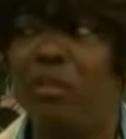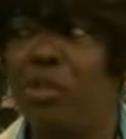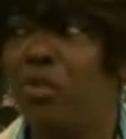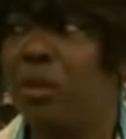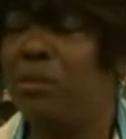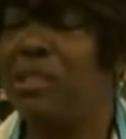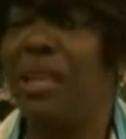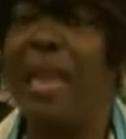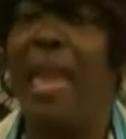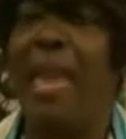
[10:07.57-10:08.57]
those dreams,
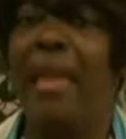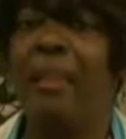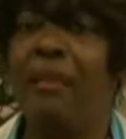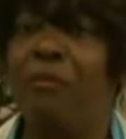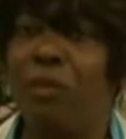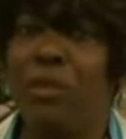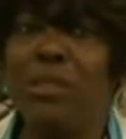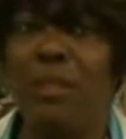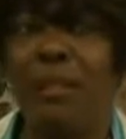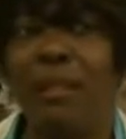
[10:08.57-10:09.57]
and
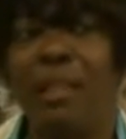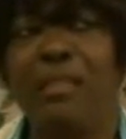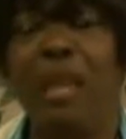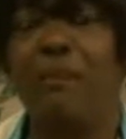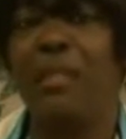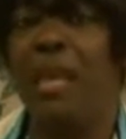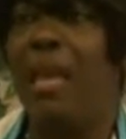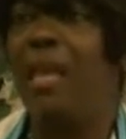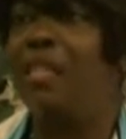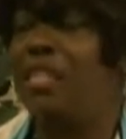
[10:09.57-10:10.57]
unfortunately a lot of times
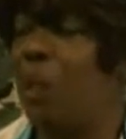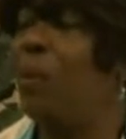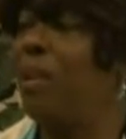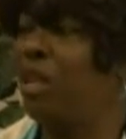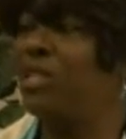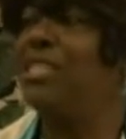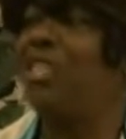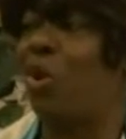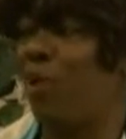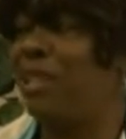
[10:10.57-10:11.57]
someone else is
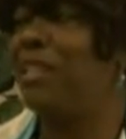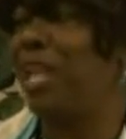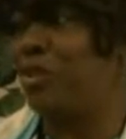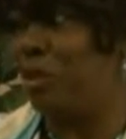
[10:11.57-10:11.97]
directing that